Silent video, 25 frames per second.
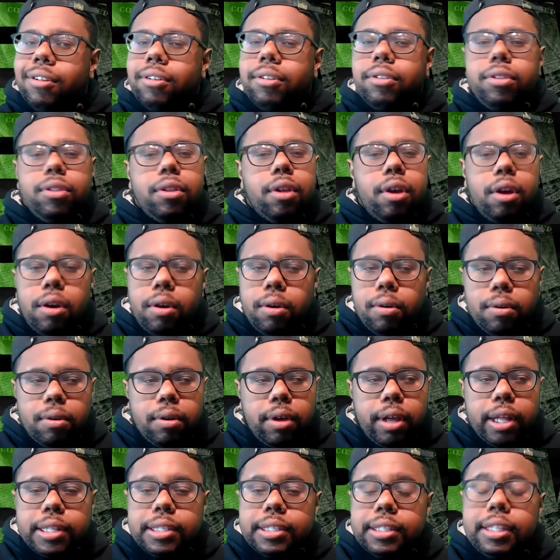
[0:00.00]
No,
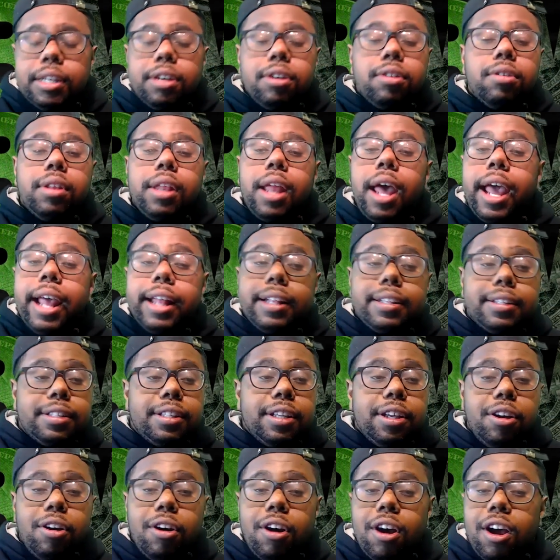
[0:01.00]
it's still not, it's
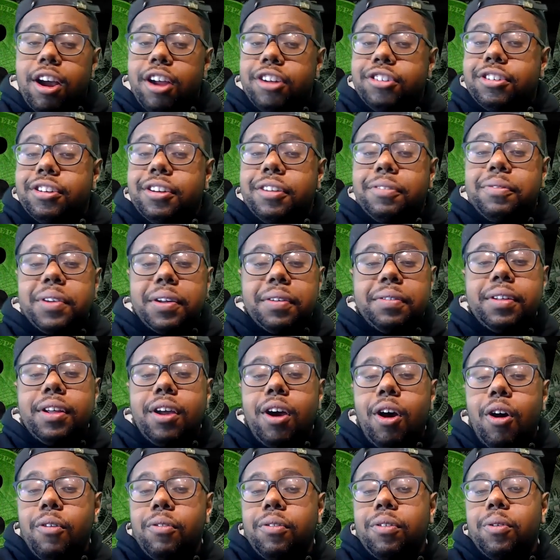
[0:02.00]
still 150
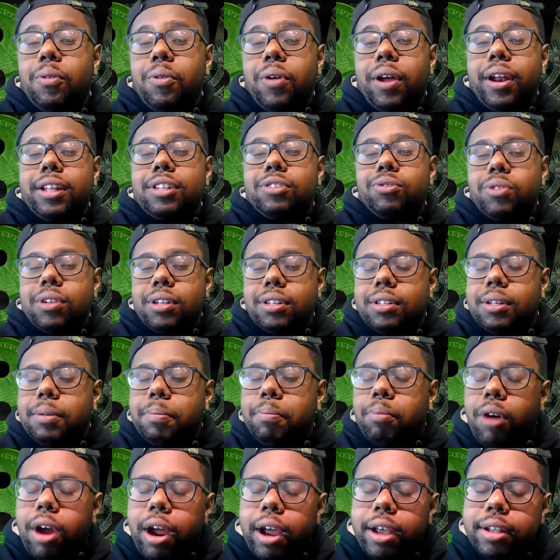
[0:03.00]
over what it's originally
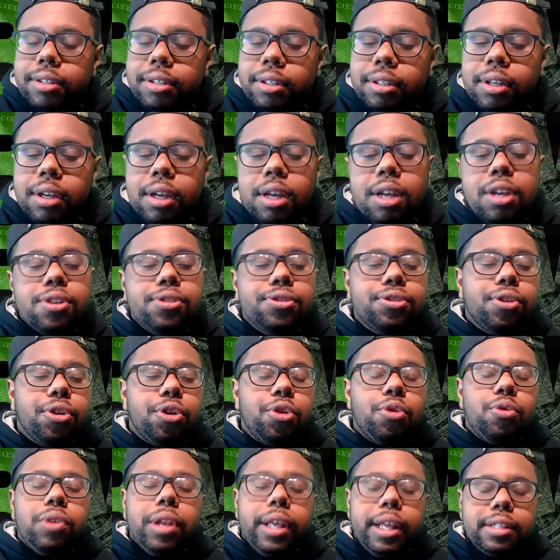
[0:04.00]
priced. So
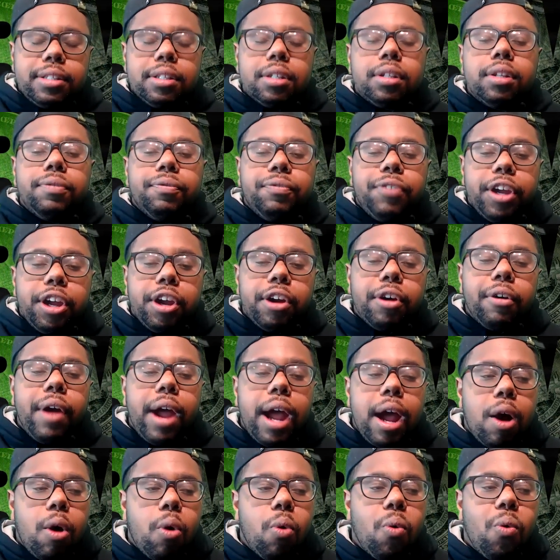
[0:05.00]
you need to figure
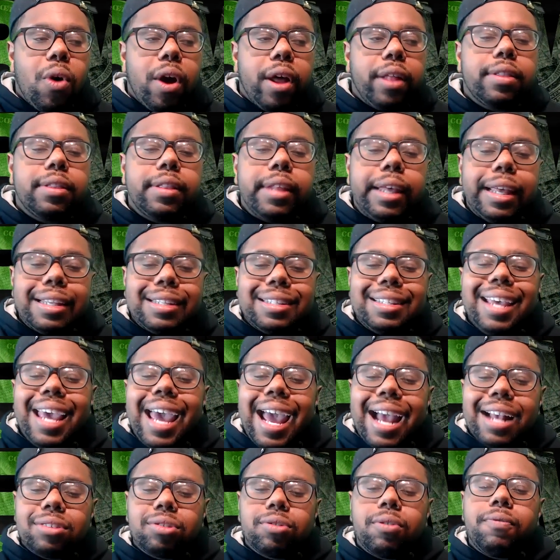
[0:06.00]
out what is the
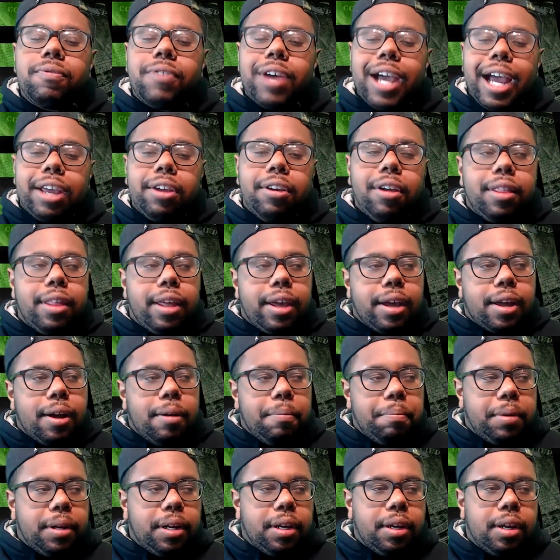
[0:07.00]
actual value of that
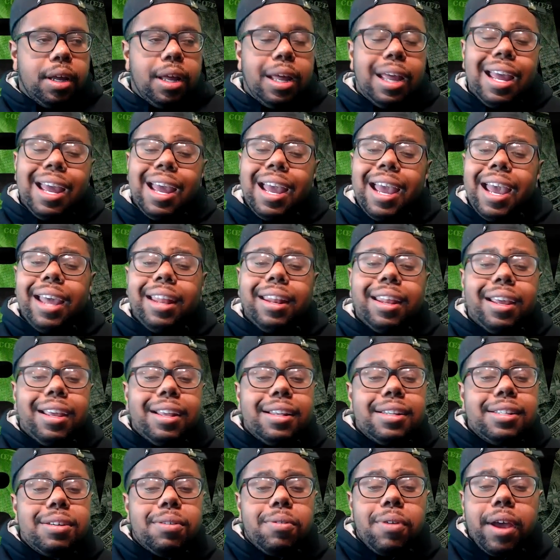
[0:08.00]
company. And the
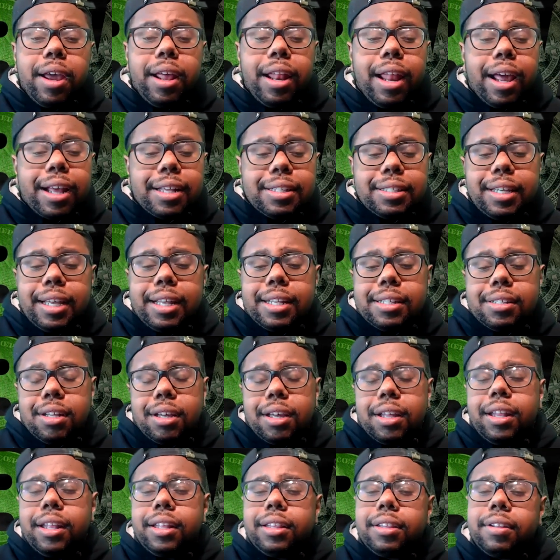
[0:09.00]
easy way, like I said, is
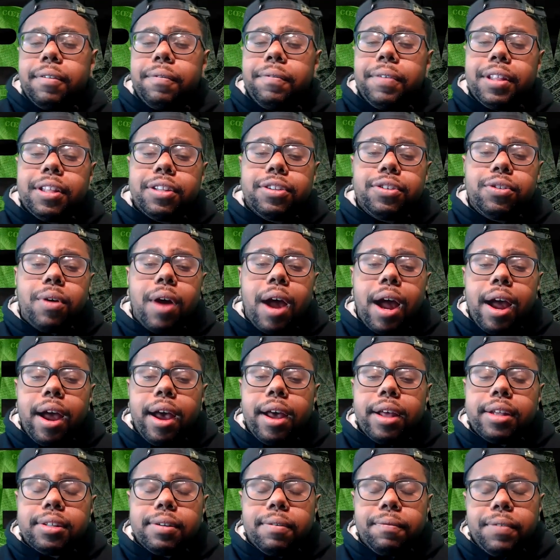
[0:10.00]
looking at the 52
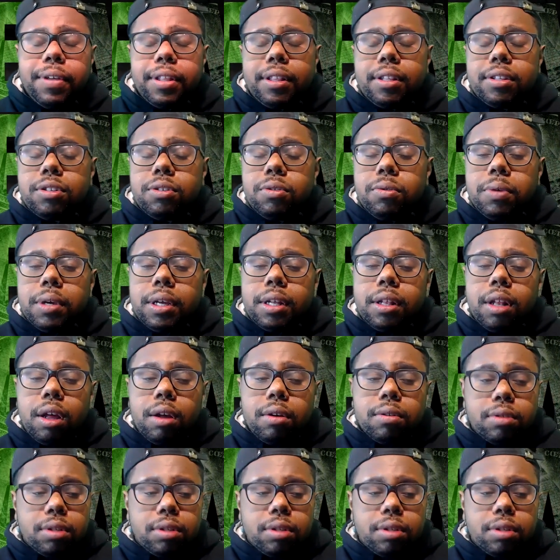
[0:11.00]
highs and 52-week lows.